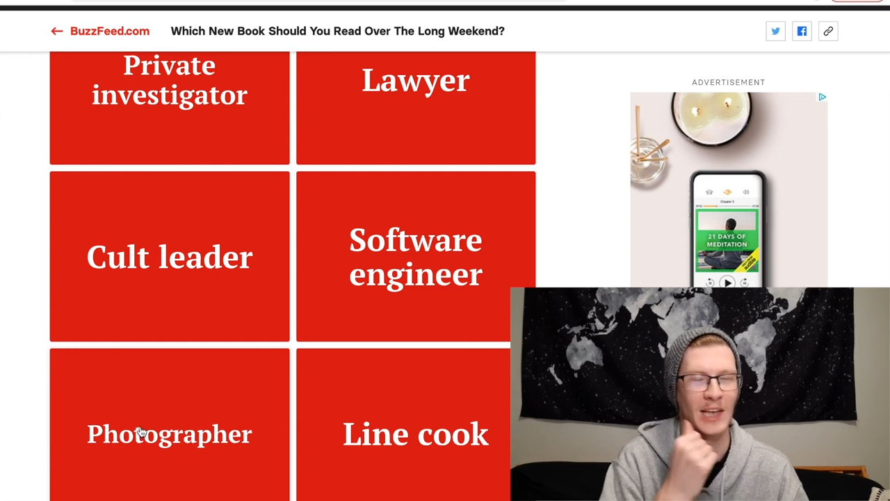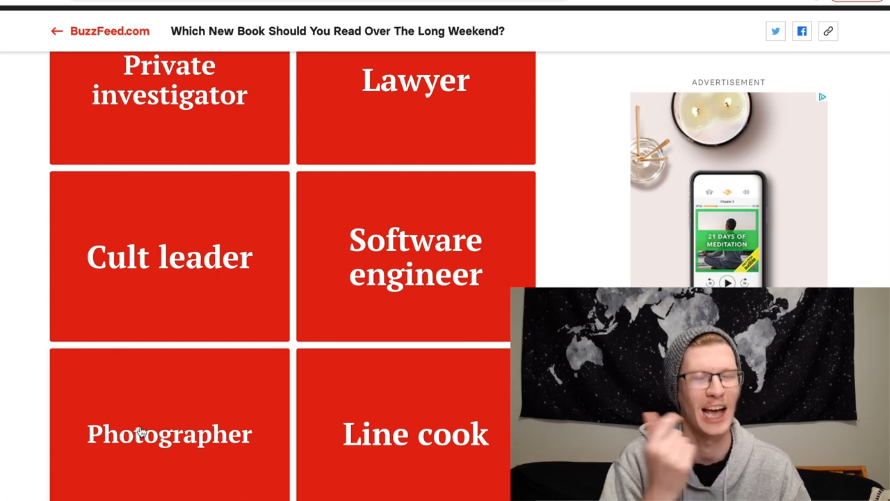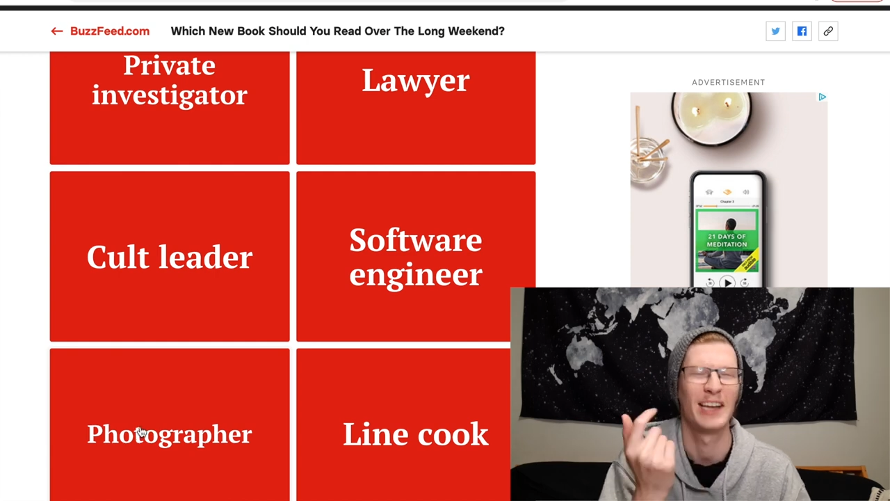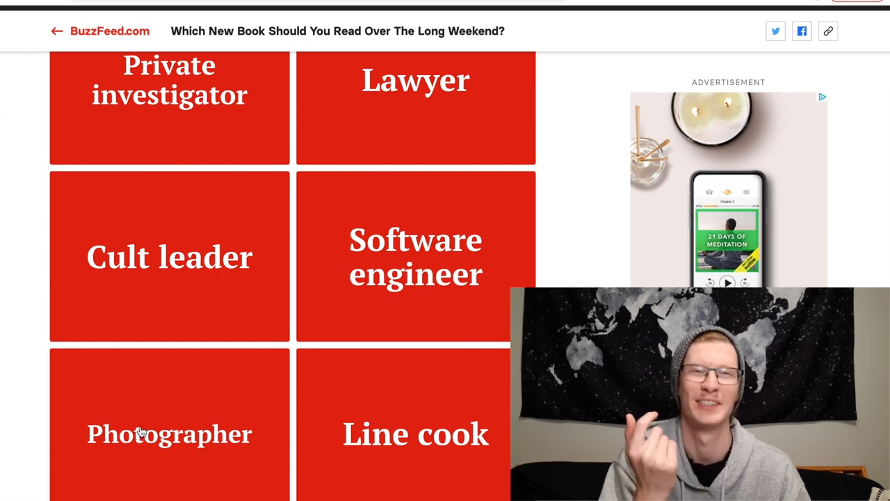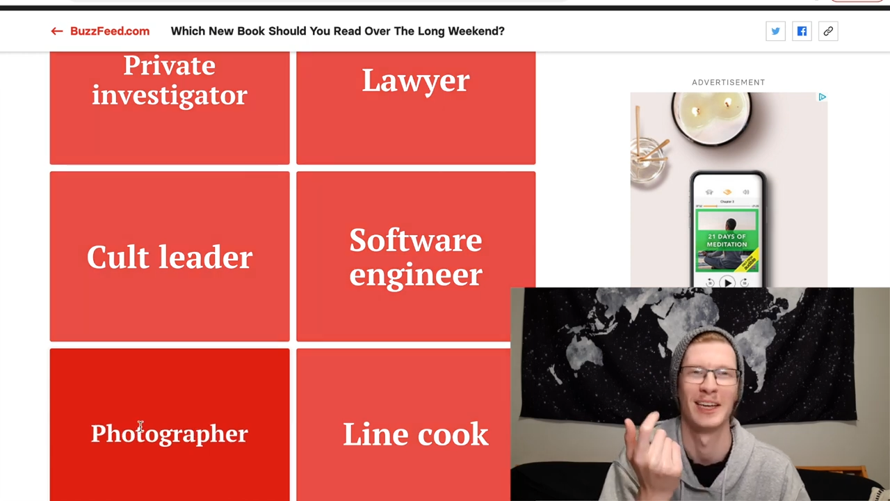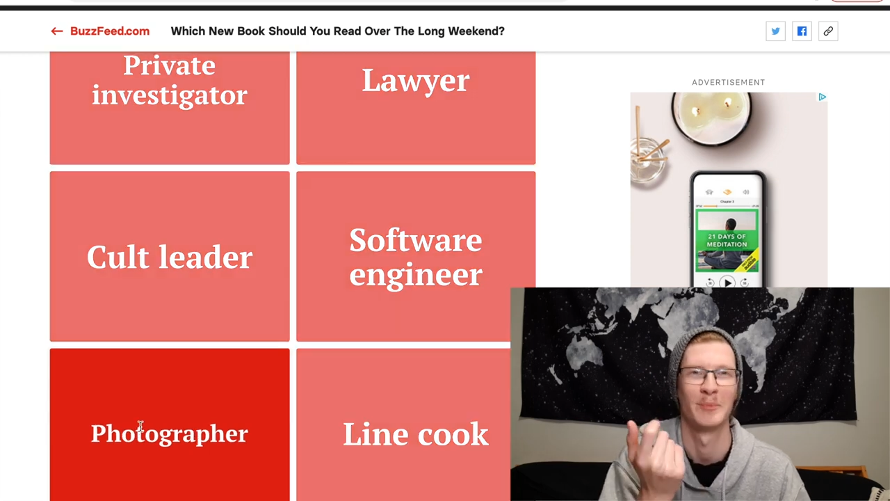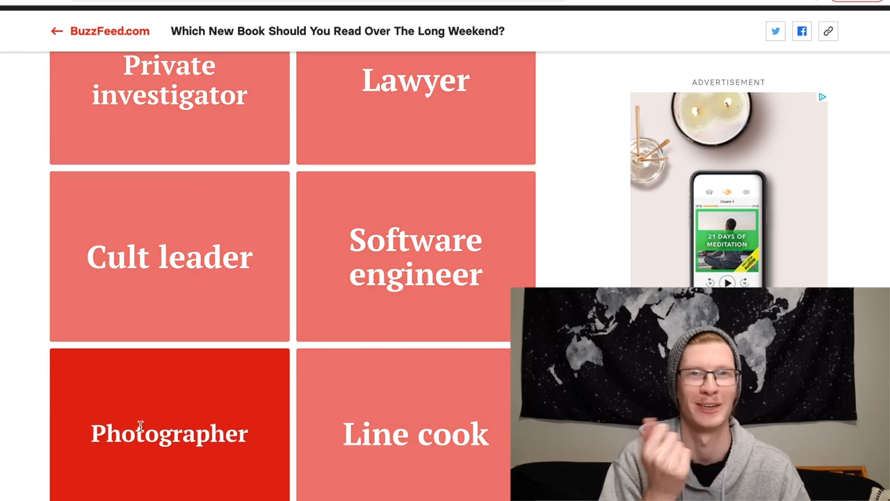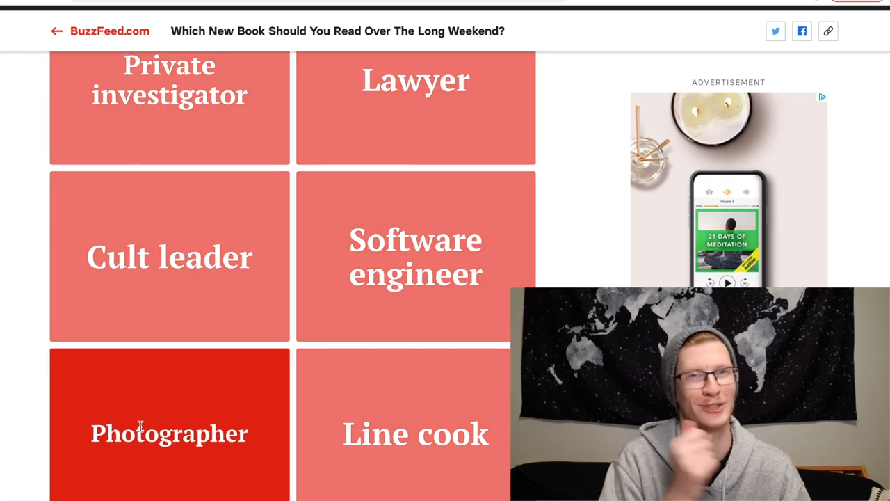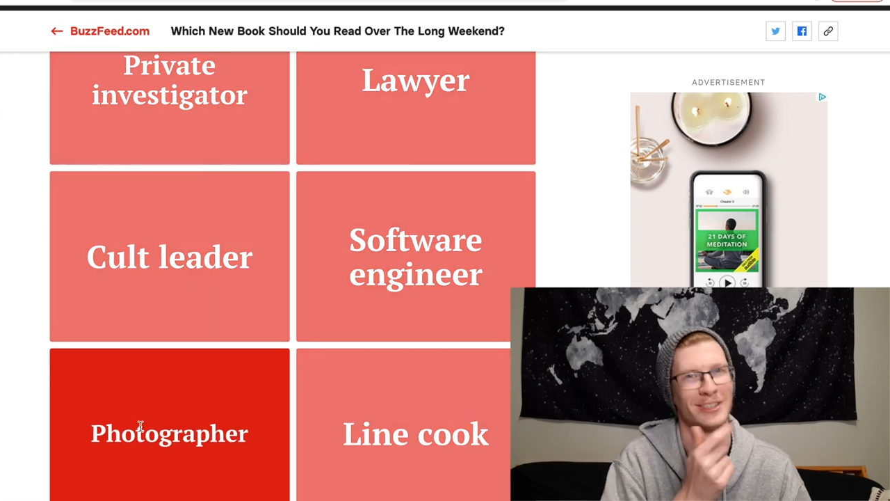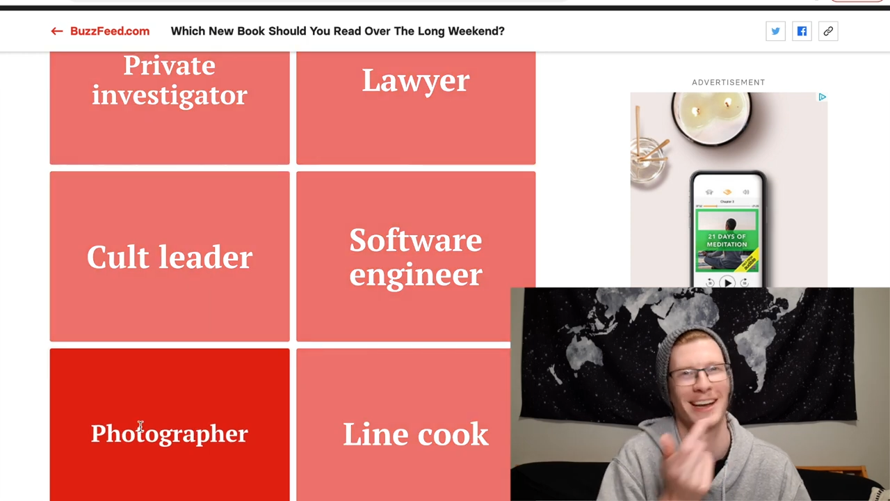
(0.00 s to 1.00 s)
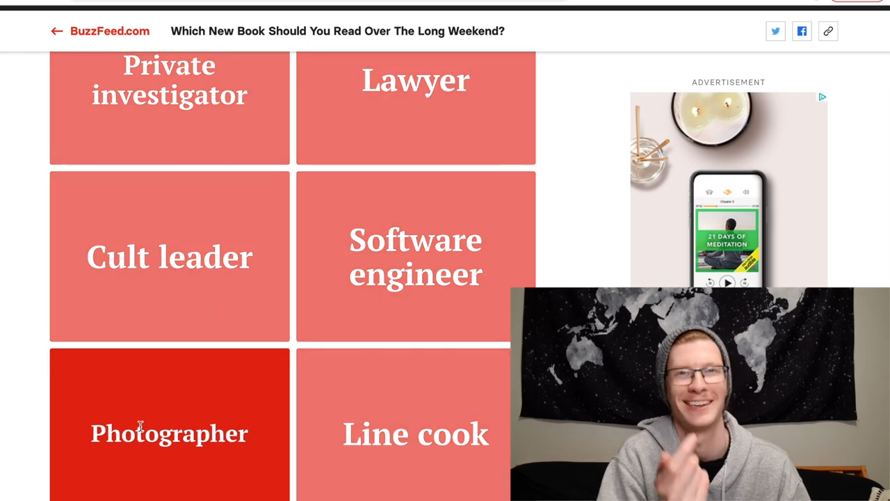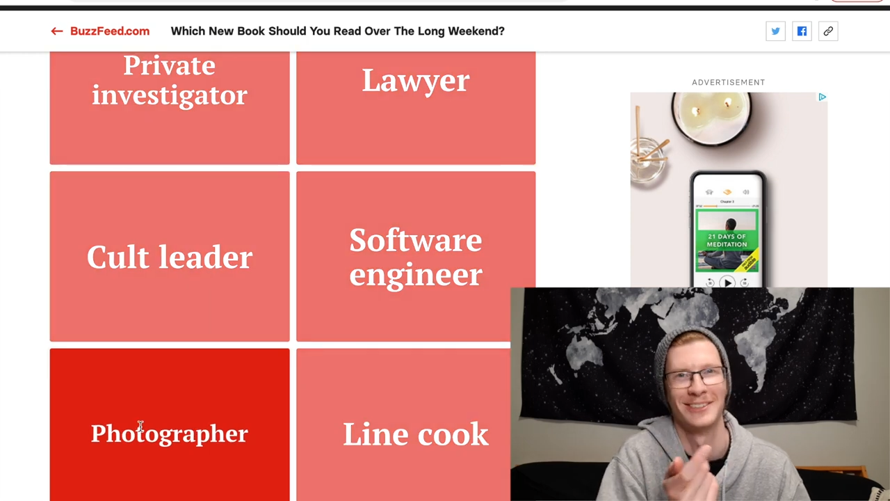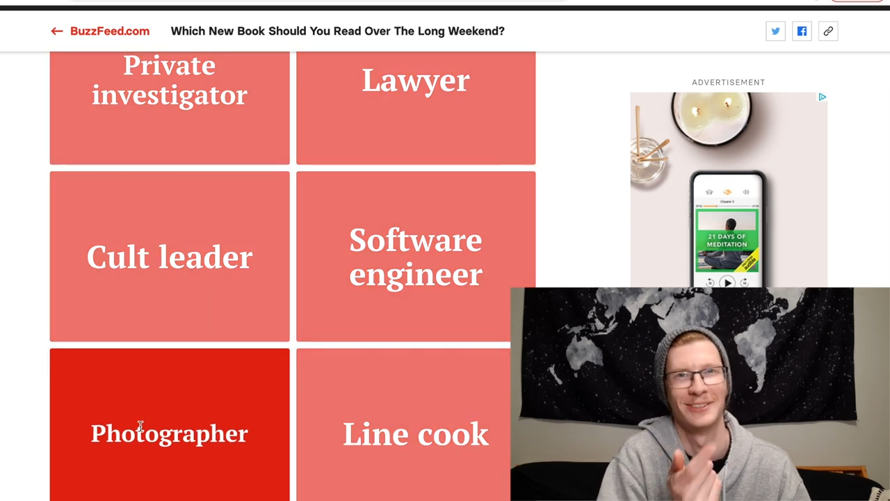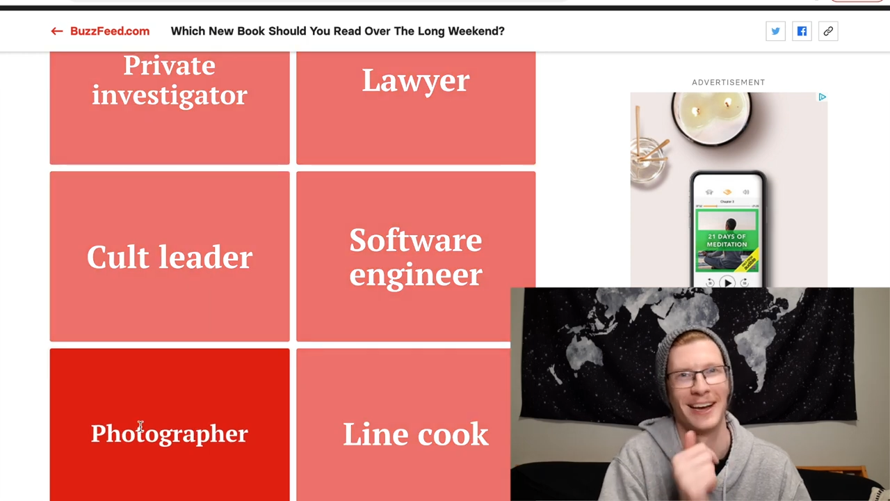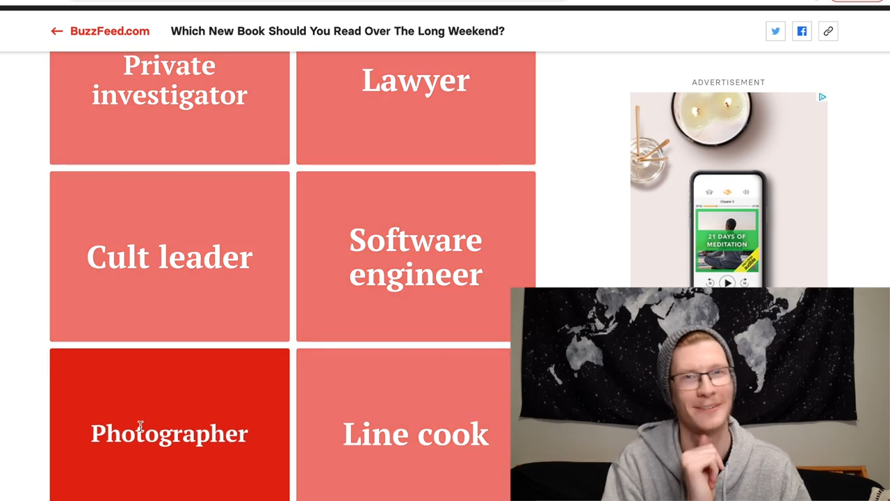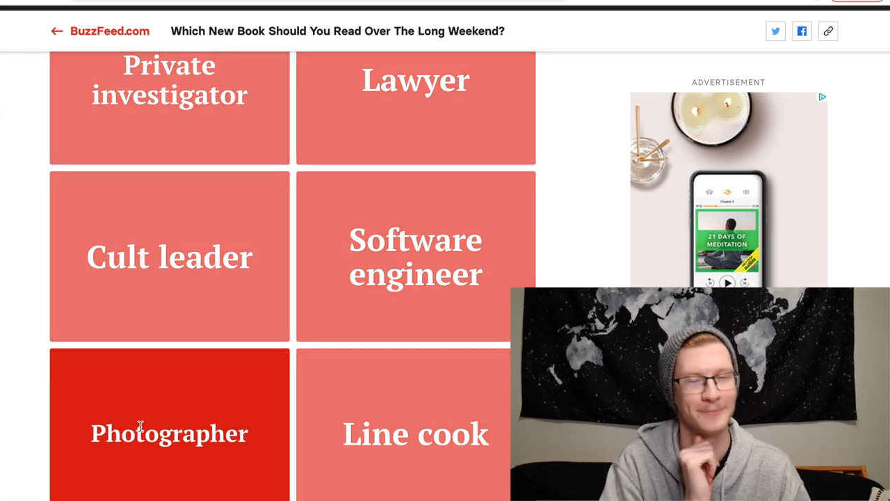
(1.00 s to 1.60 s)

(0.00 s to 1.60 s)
I can take pictures. I can do that.